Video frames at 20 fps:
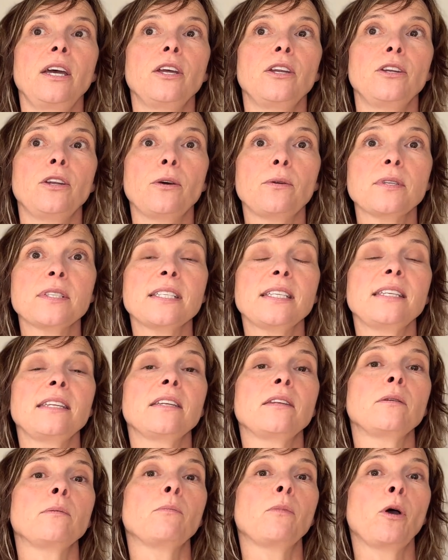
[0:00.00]

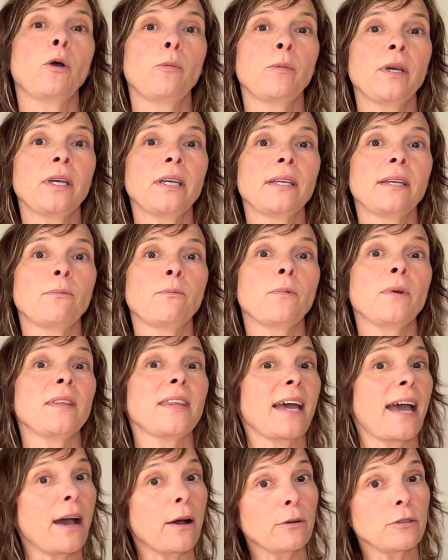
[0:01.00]
Noticing in the moment
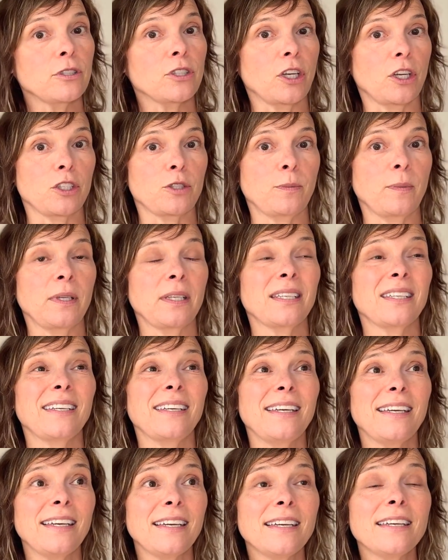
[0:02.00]
without judgment
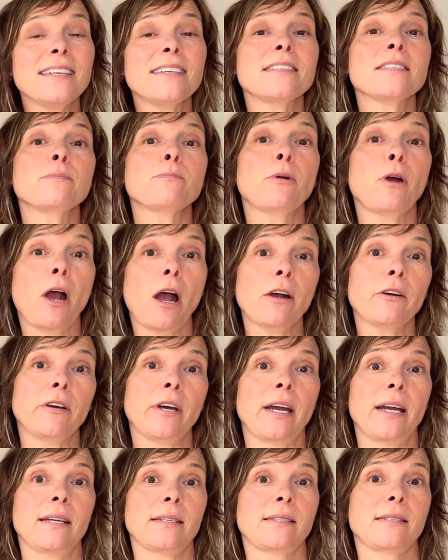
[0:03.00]
is
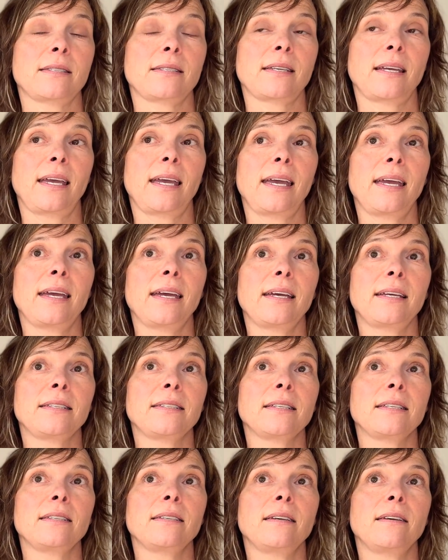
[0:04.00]
progress.
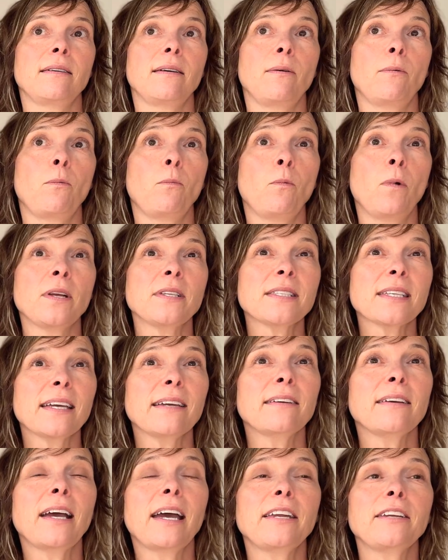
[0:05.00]
And once
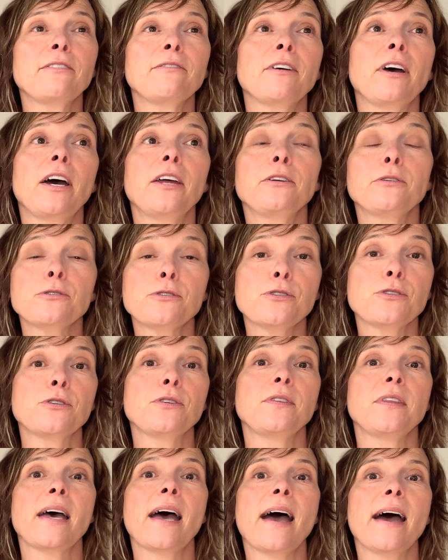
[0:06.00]
I kind of
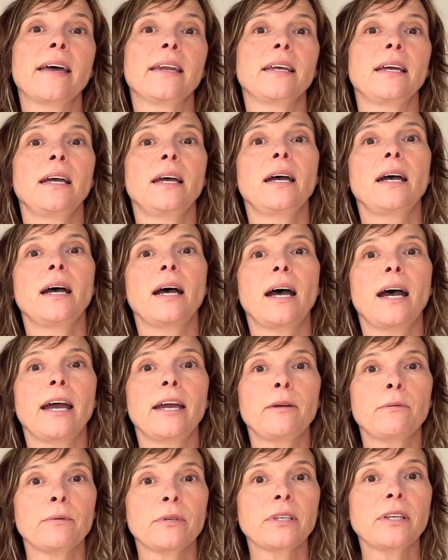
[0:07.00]
understood that,
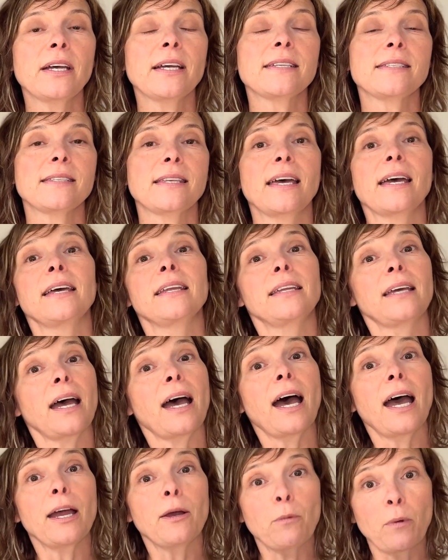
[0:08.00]
I realized that
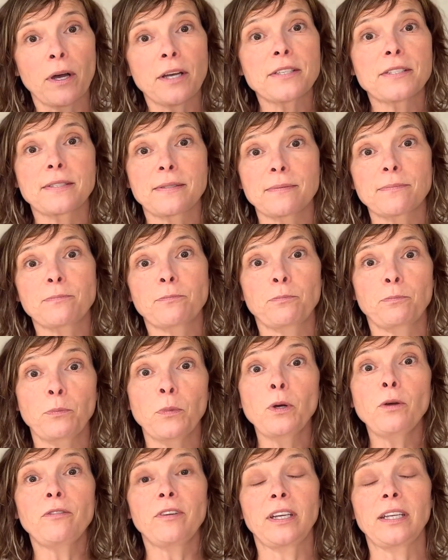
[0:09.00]
I was
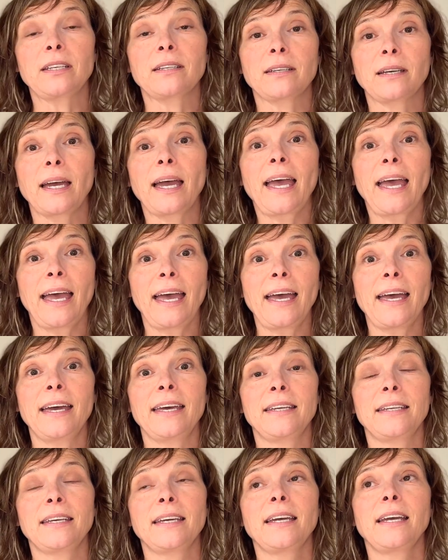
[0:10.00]
moving
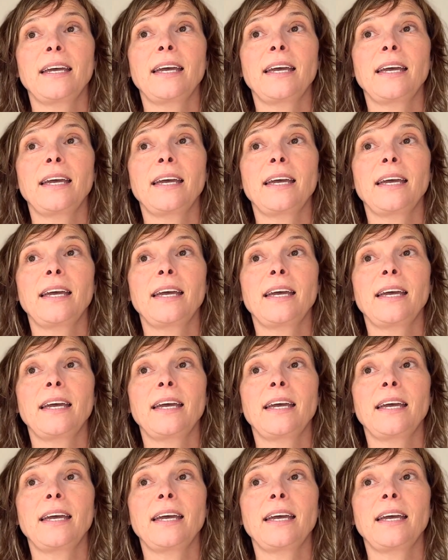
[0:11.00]
ahead.